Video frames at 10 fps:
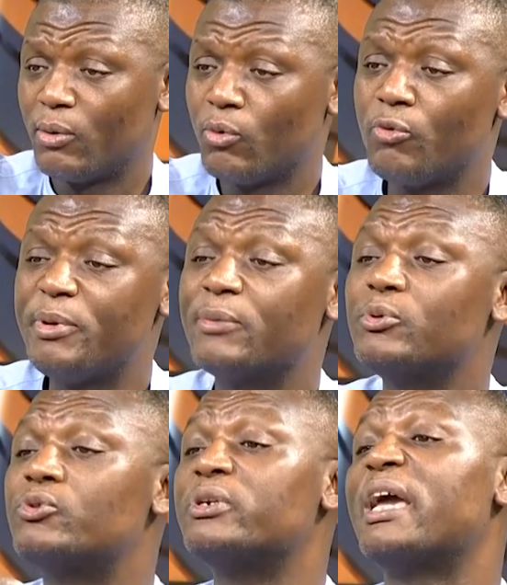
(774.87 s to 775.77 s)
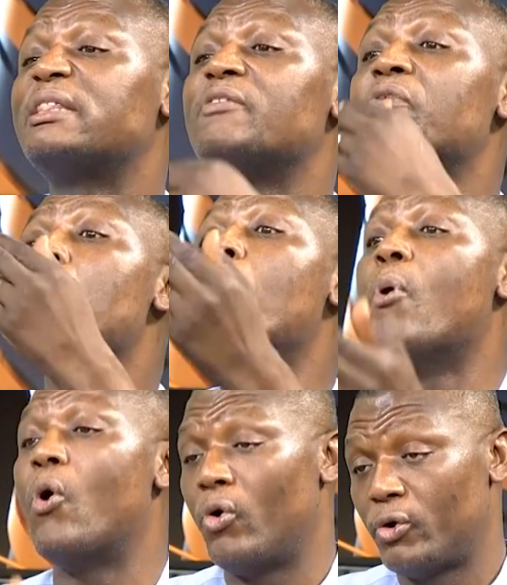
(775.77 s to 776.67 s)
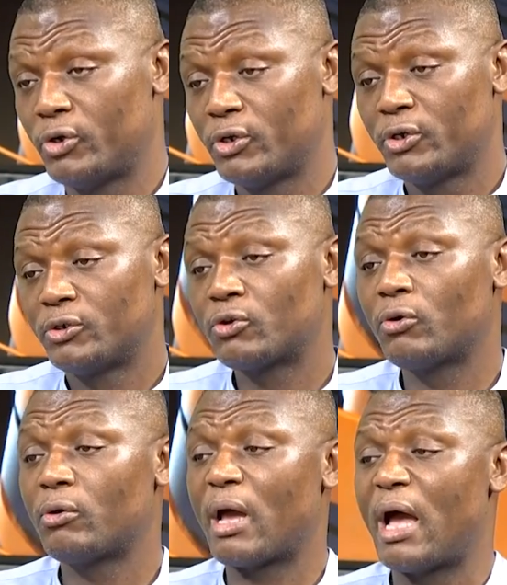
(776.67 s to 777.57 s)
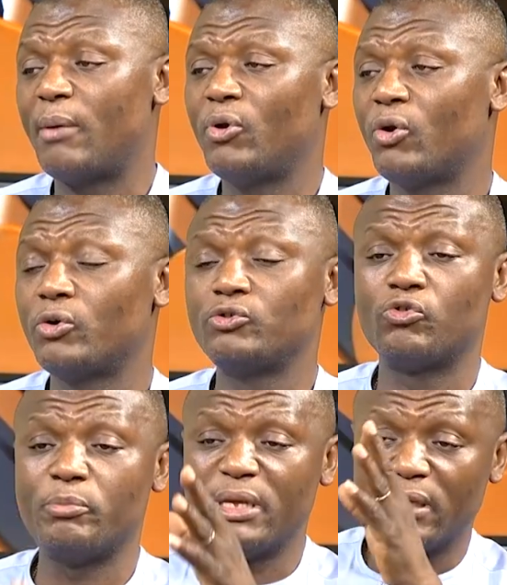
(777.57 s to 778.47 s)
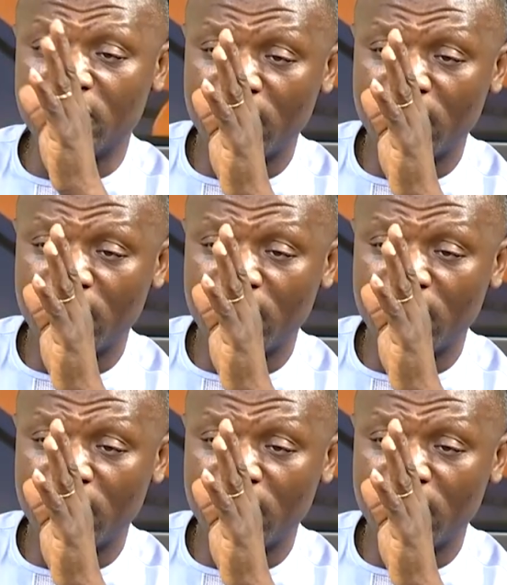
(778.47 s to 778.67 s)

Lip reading: we'll be able to get even more. So I'm not going to be